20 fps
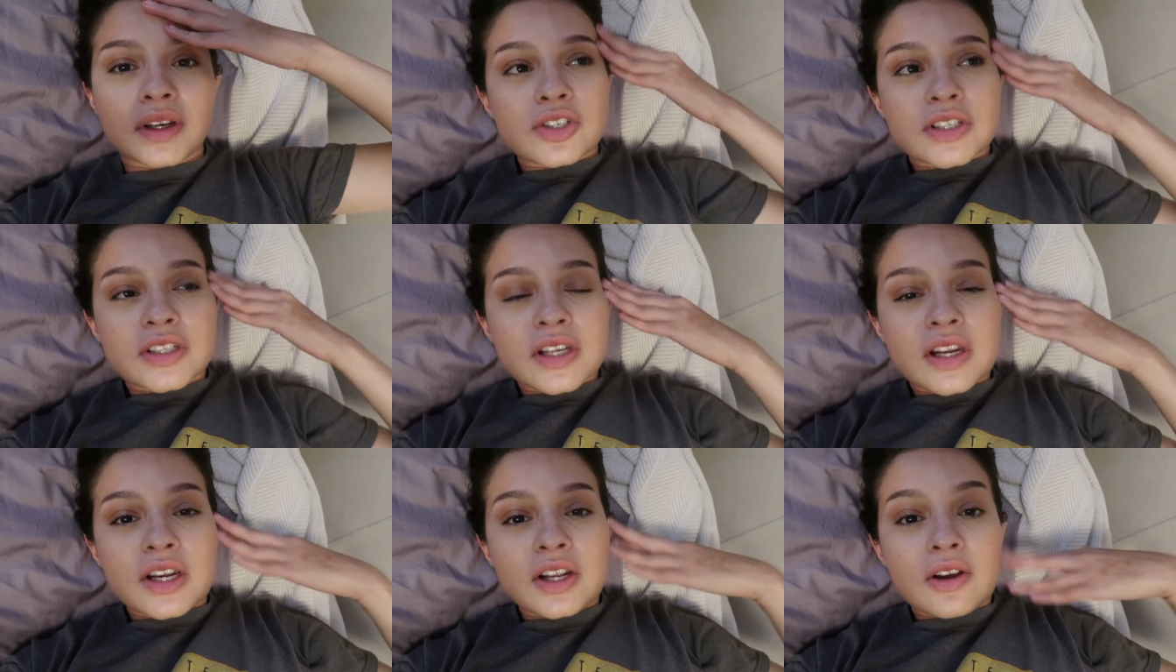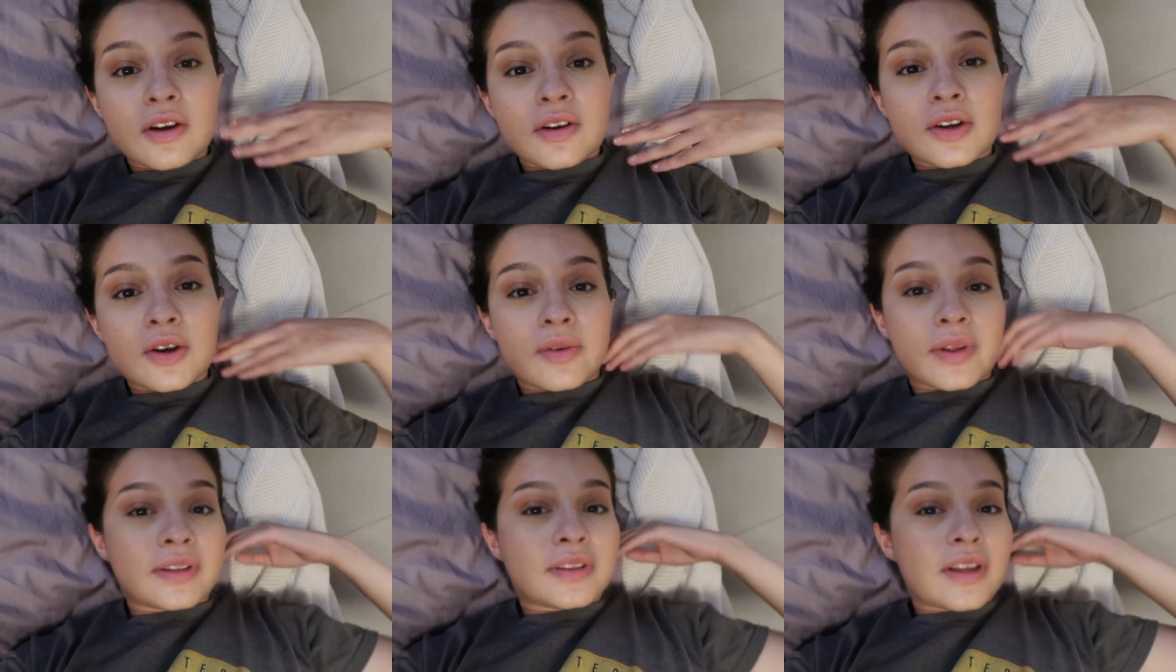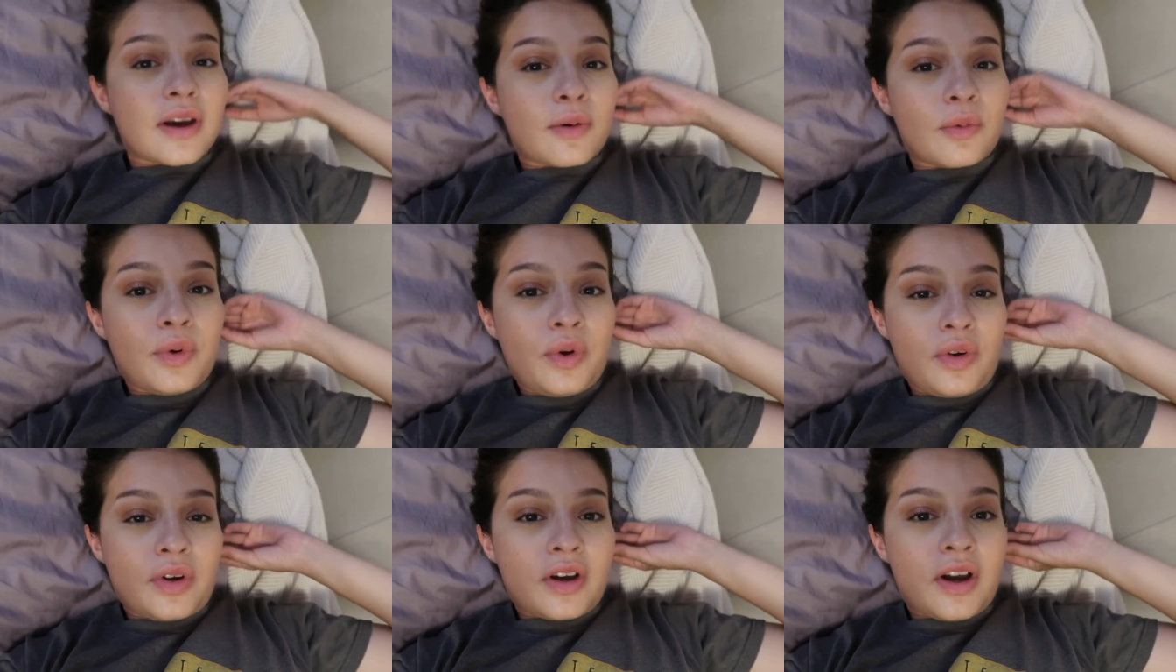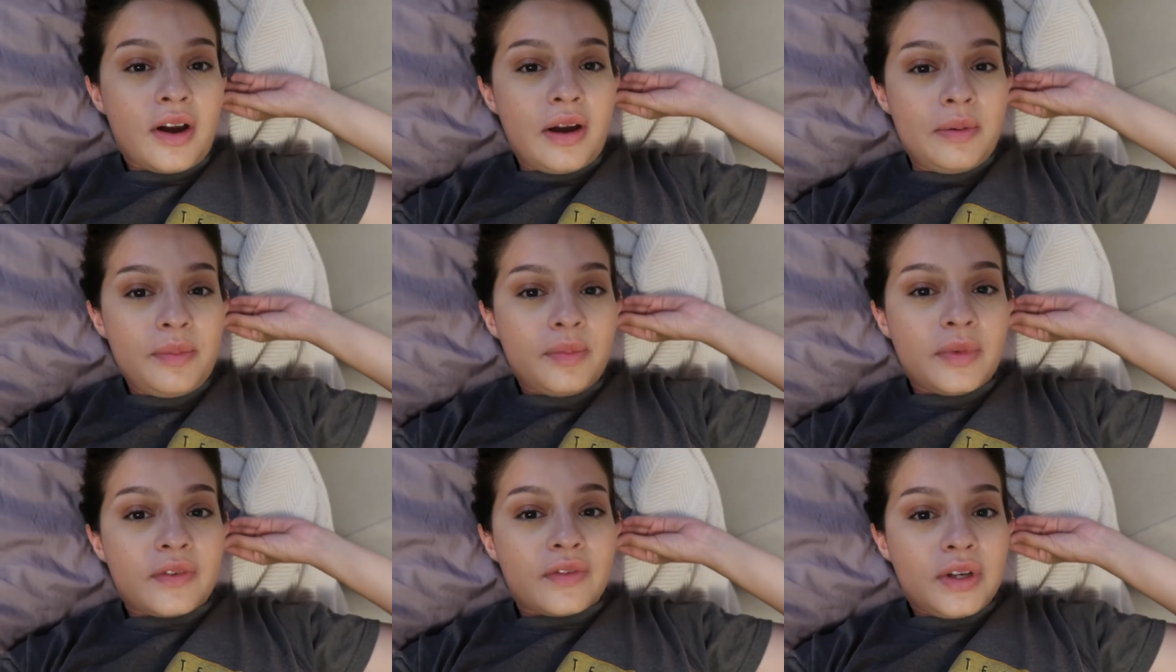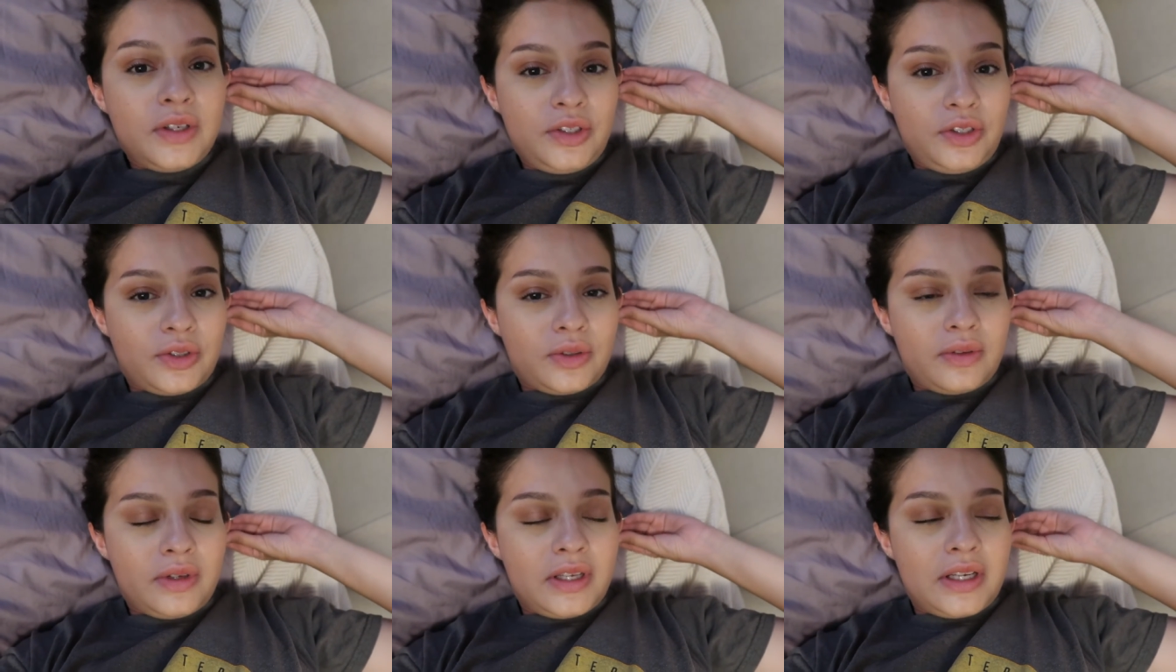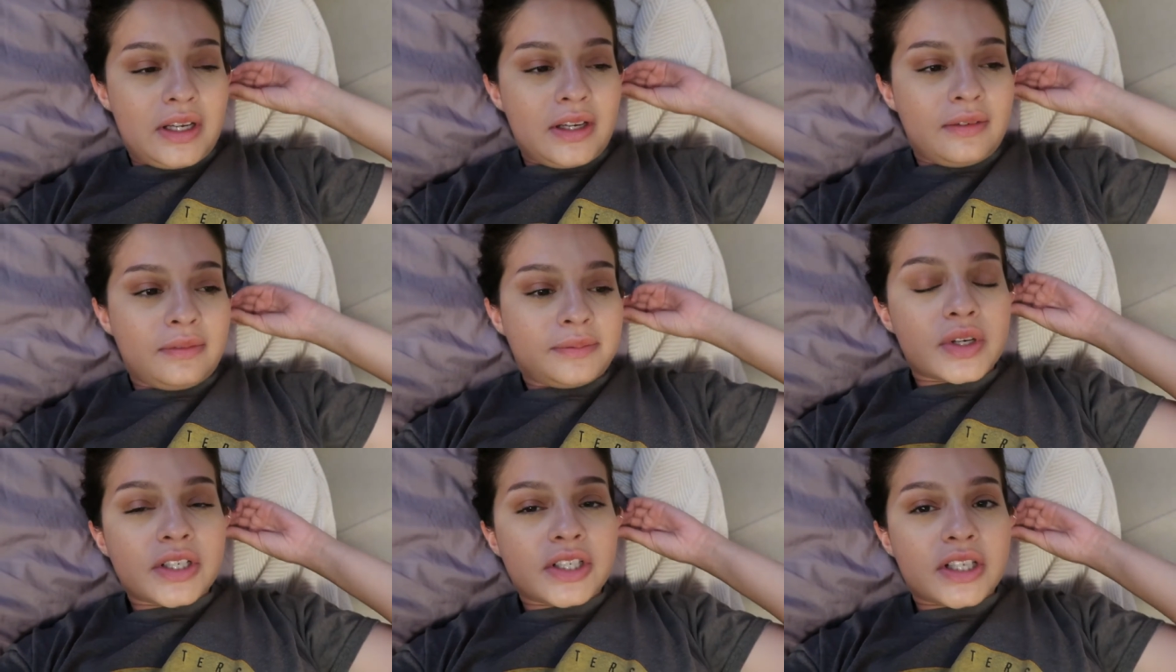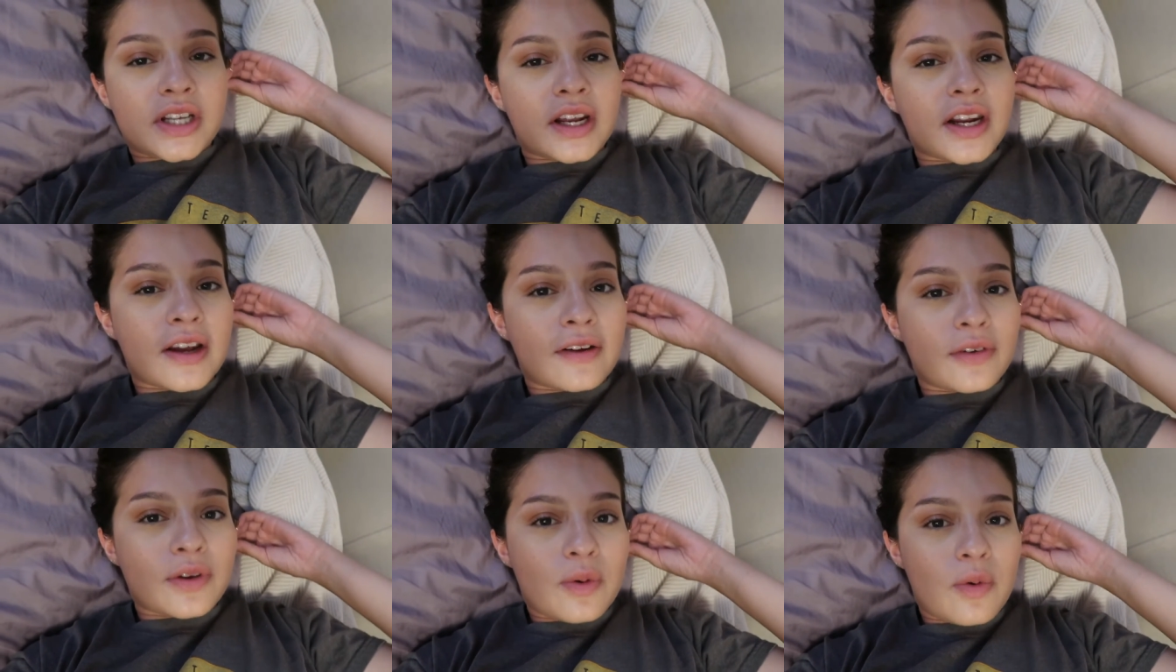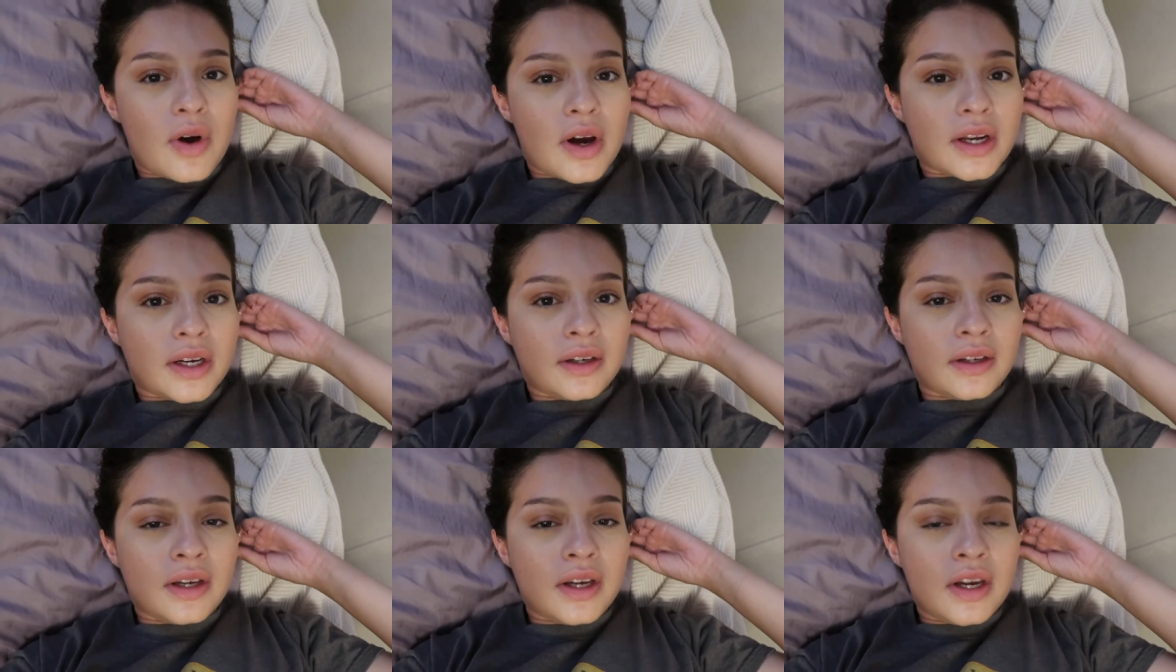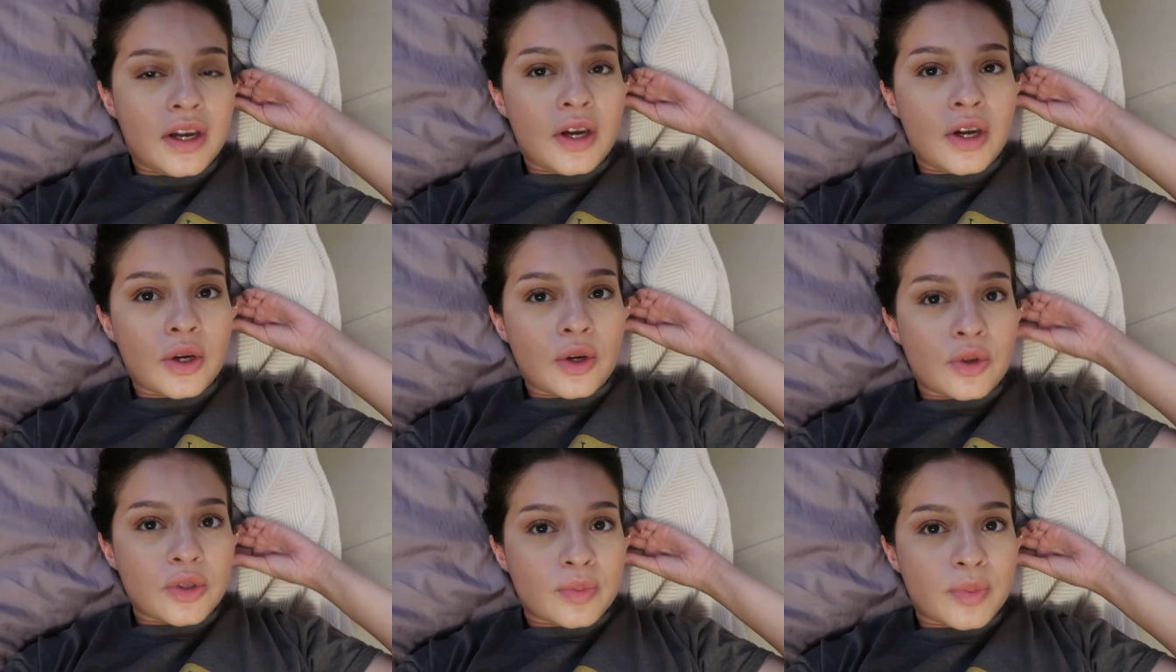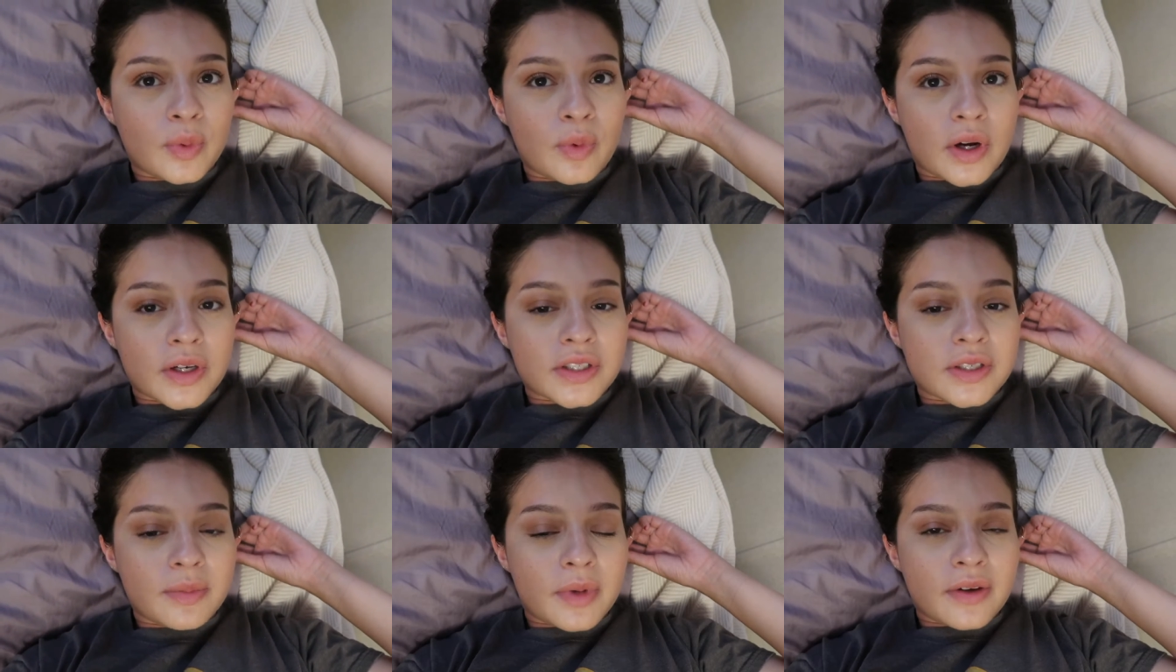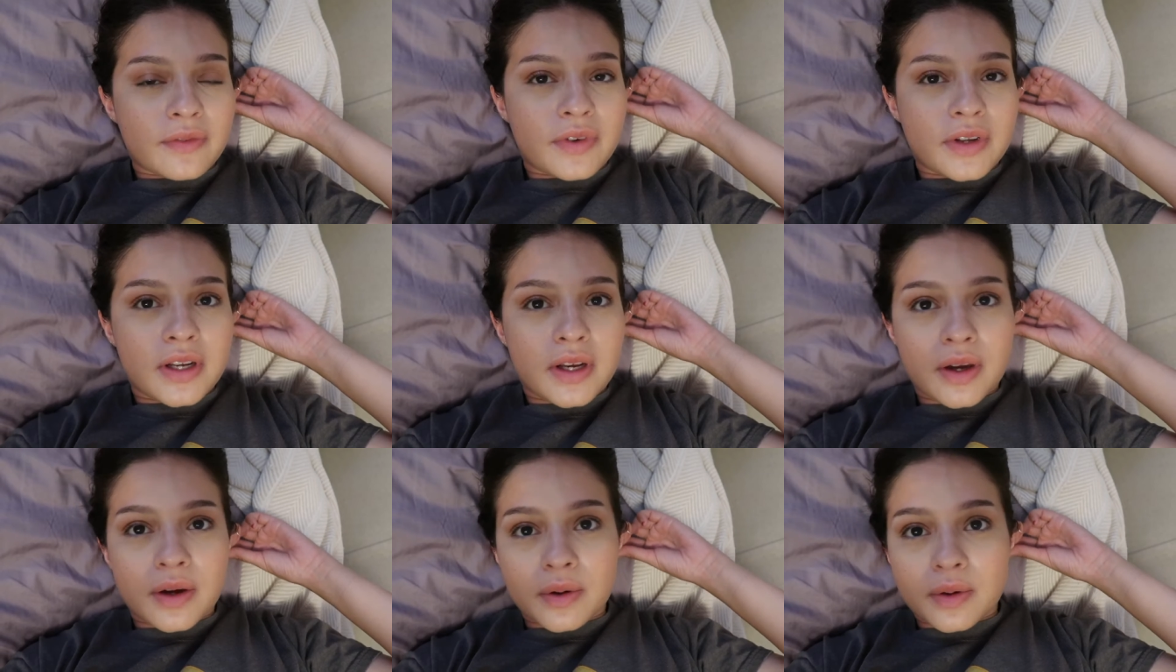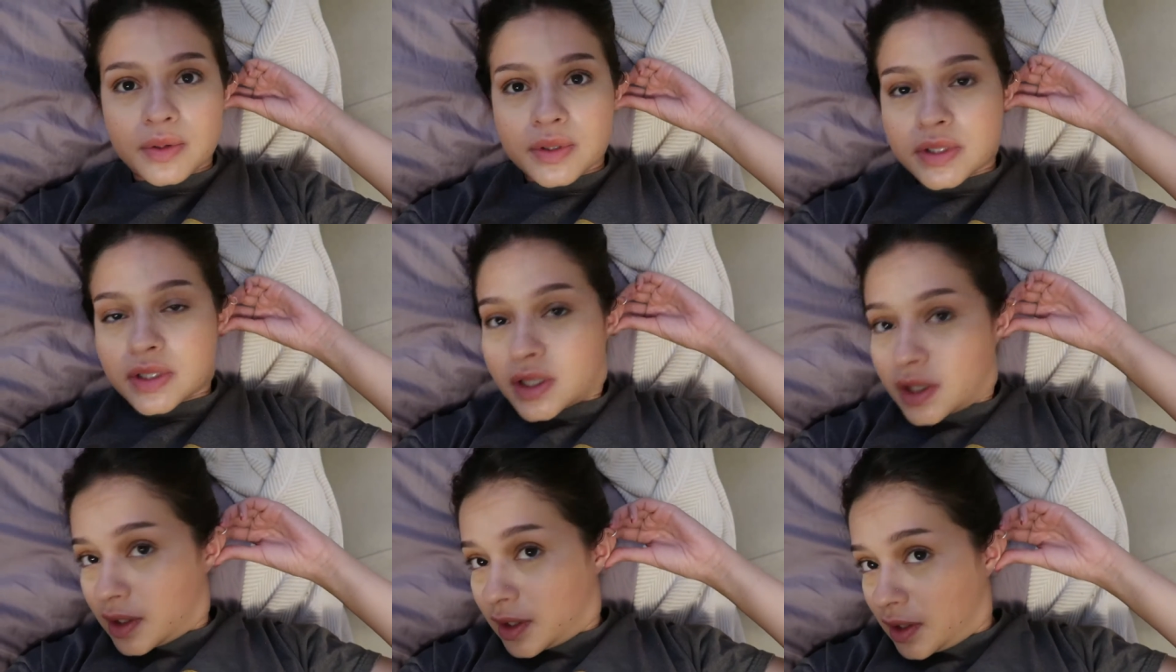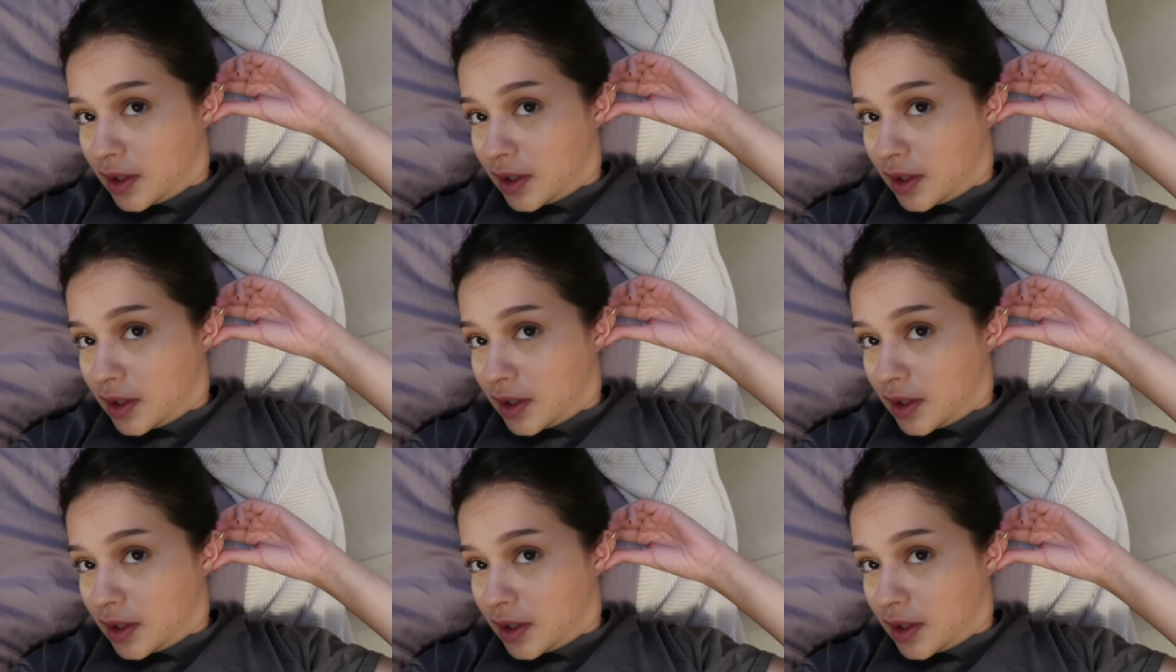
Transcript: Just letting y'all know that that will come eventually. Appreciate everyone who's been watching my videos,